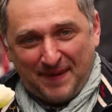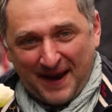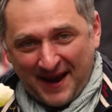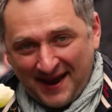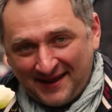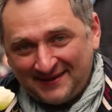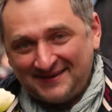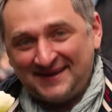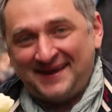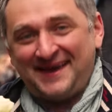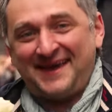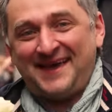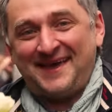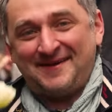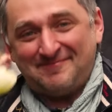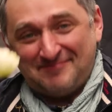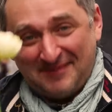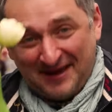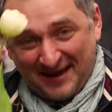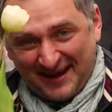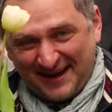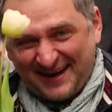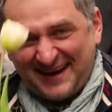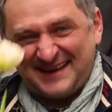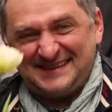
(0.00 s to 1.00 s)
This is
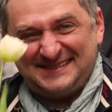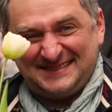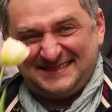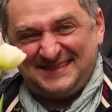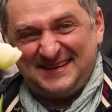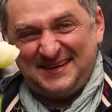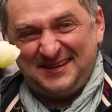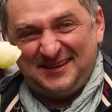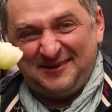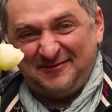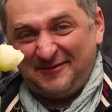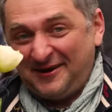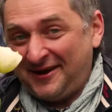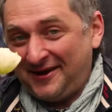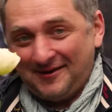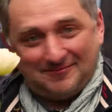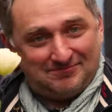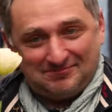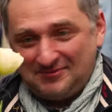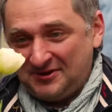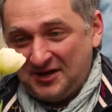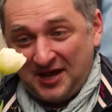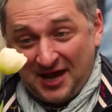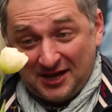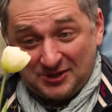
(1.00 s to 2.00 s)
rubber, just like rubber
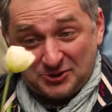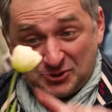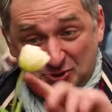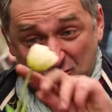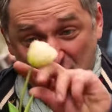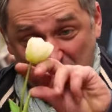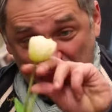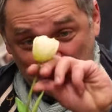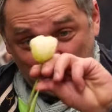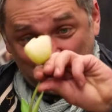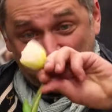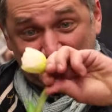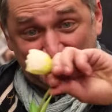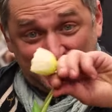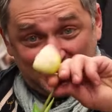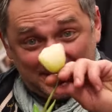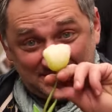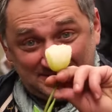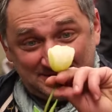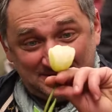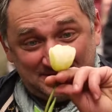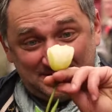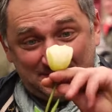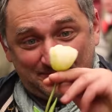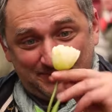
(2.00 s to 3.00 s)
boots.
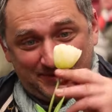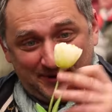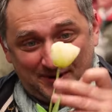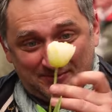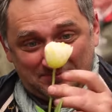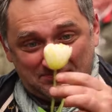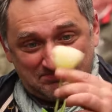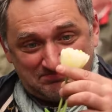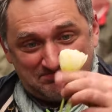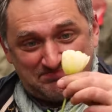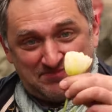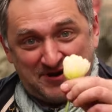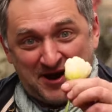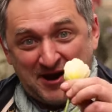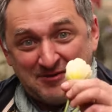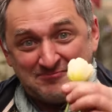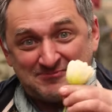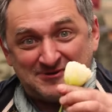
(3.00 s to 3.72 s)
In my opinion, rubber